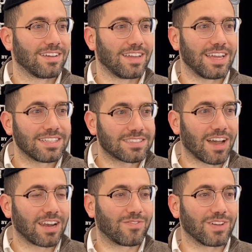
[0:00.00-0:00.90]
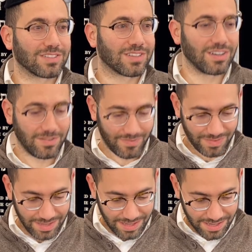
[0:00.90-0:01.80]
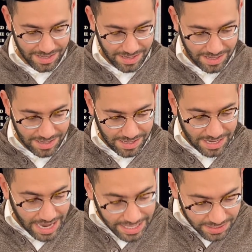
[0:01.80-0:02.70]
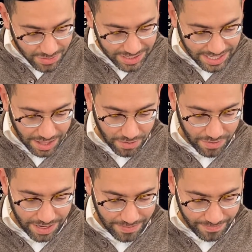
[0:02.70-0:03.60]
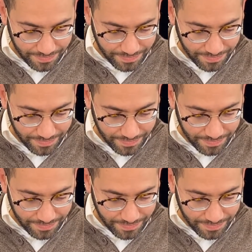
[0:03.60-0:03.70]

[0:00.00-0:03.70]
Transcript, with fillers: Inside, he feels good. And this is what he's telling you over here.